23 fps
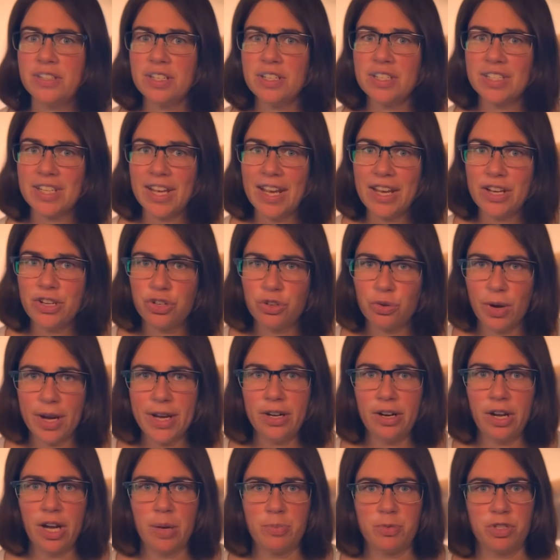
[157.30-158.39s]
is a
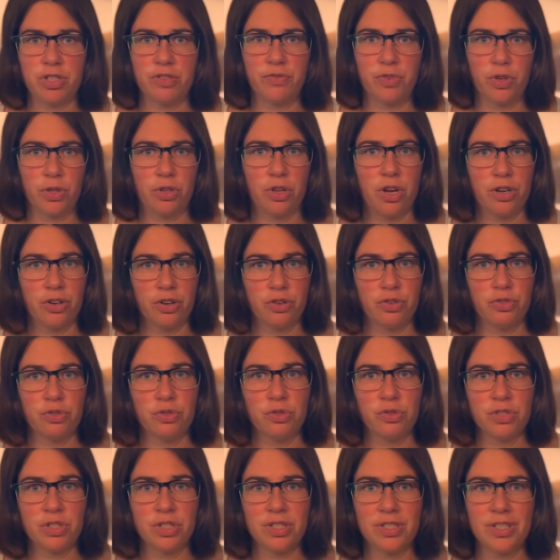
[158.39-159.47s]
great option for longer
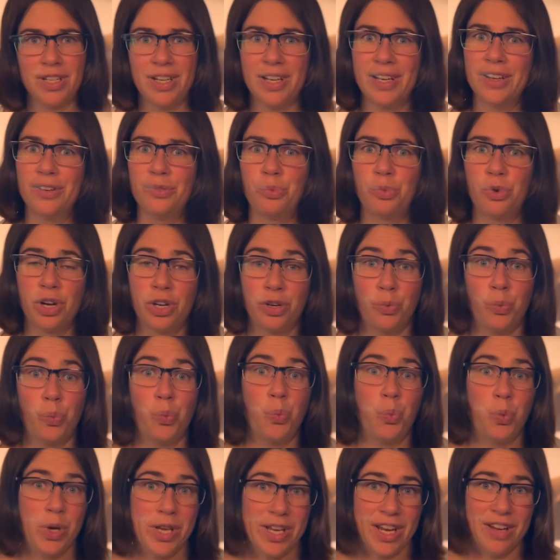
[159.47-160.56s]
cruises and one
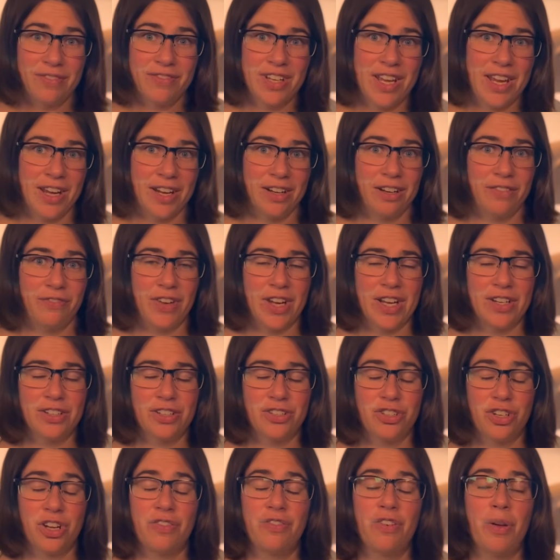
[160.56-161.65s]
we have taken
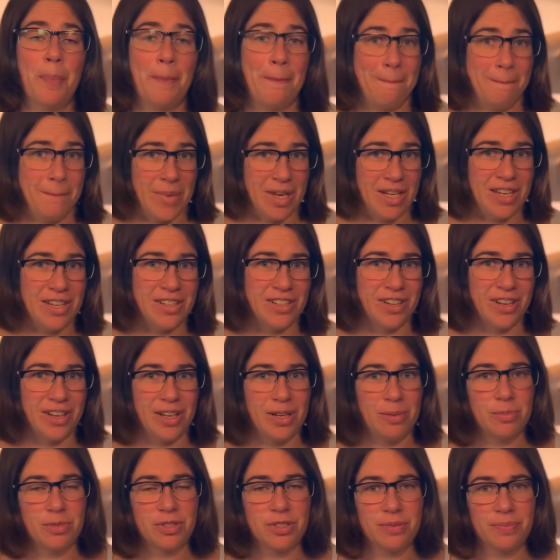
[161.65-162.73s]
advantage of many
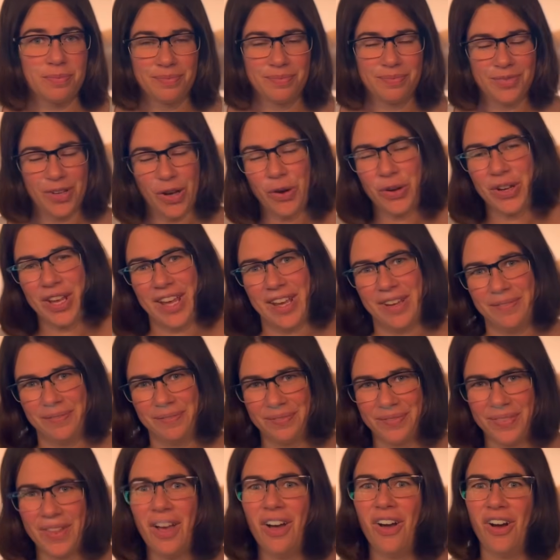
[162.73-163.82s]
times. Okay,
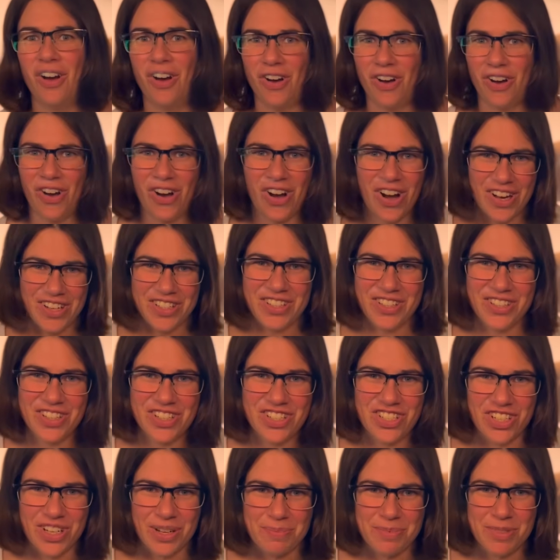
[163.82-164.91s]
on to the
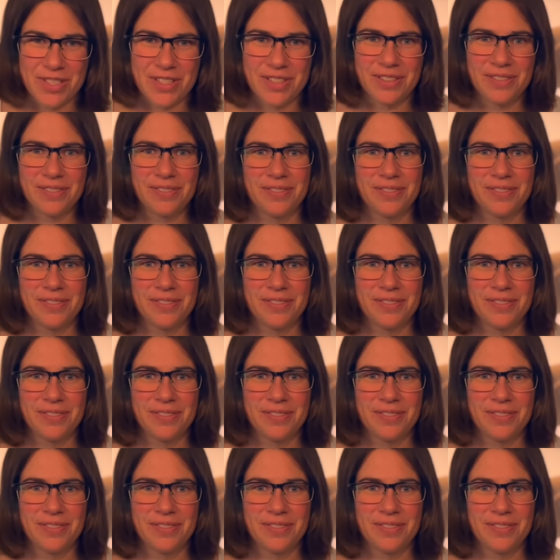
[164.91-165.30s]
ships.